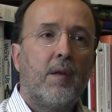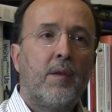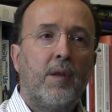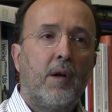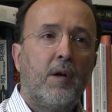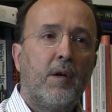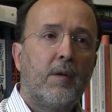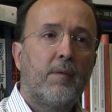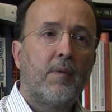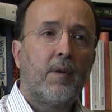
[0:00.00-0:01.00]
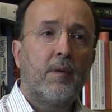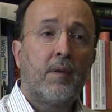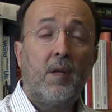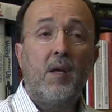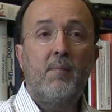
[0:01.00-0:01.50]
the
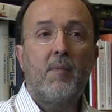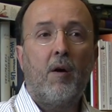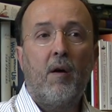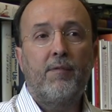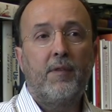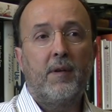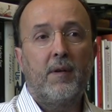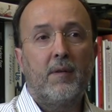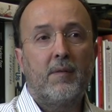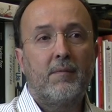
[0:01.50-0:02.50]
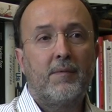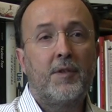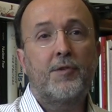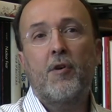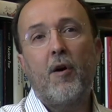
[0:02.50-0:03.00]
theme of the
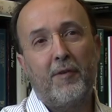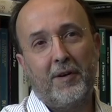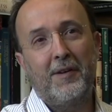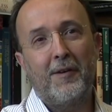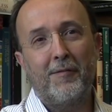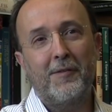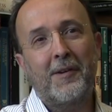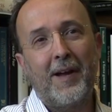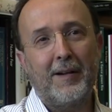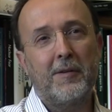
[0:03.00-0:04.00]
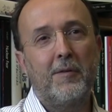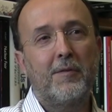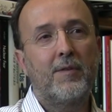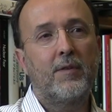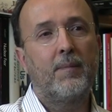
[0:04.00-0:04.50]
discovery of the
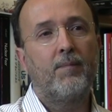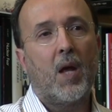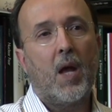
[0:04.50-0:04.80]
calculus.